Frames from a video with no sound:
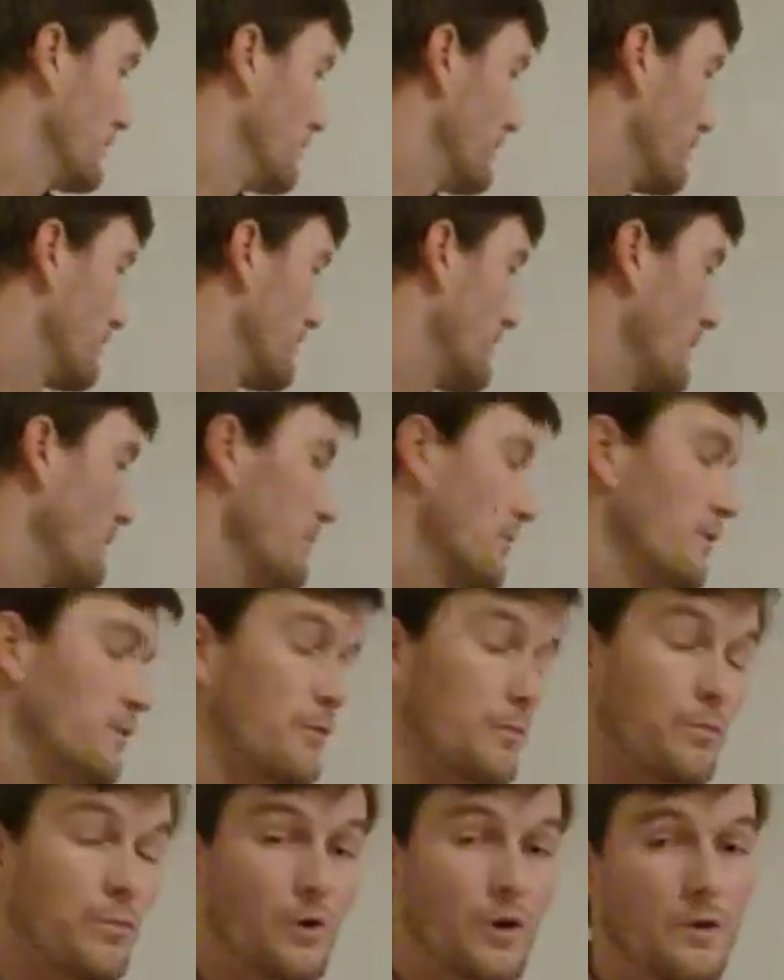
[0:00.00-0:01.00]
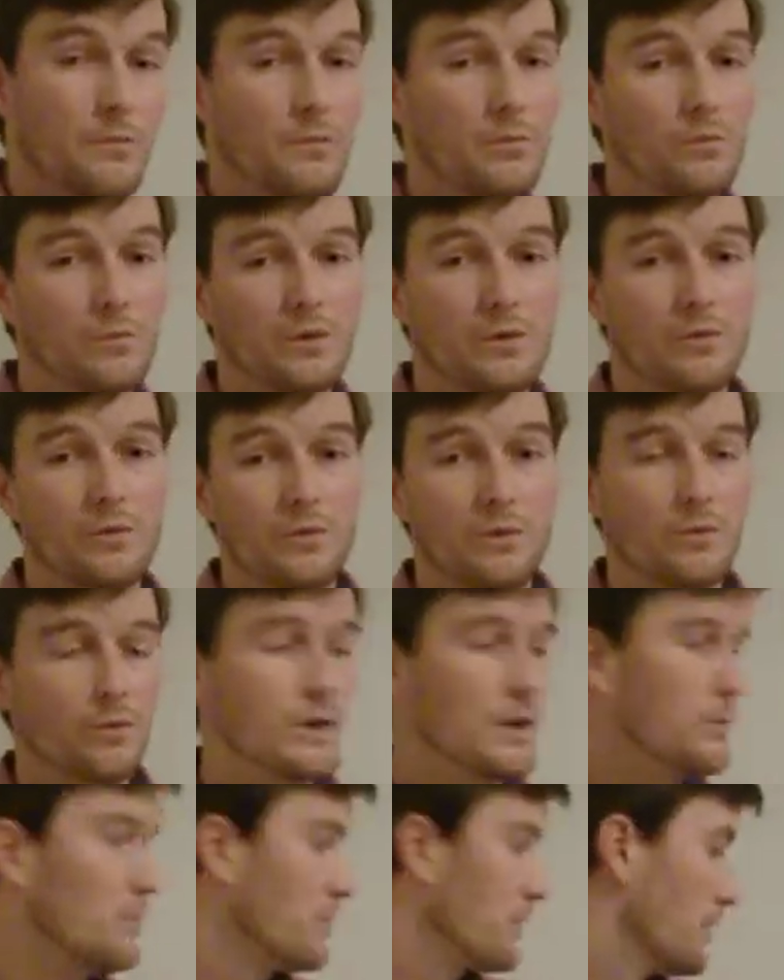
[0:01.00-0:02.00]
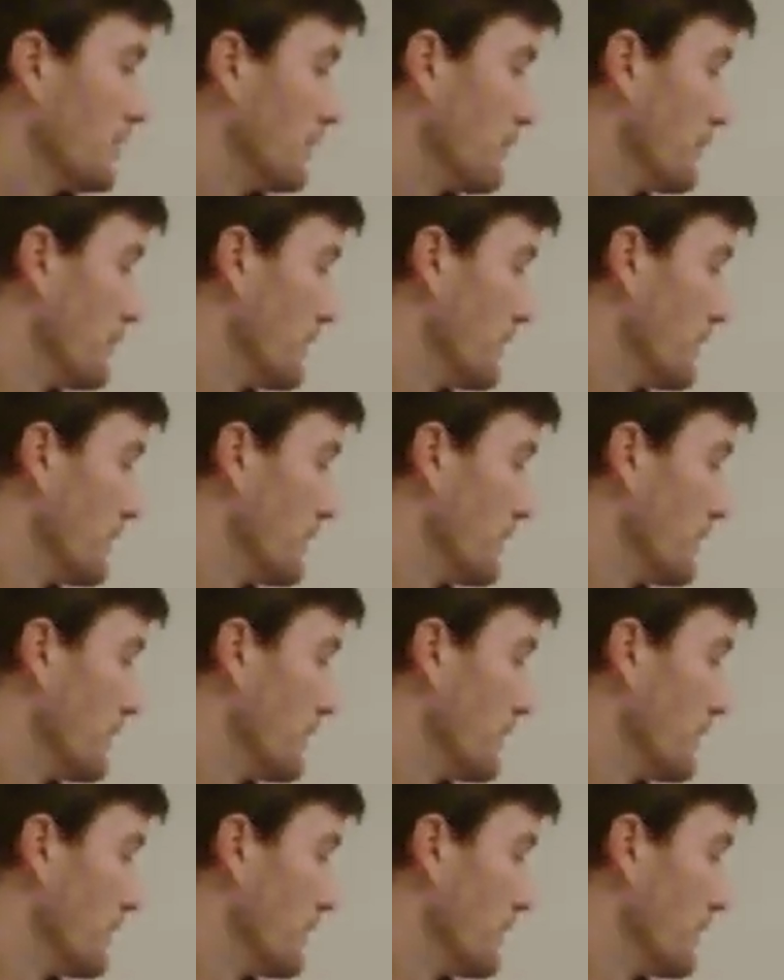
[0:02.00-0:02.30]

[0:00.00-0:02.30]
Statement of a problem, we were able to,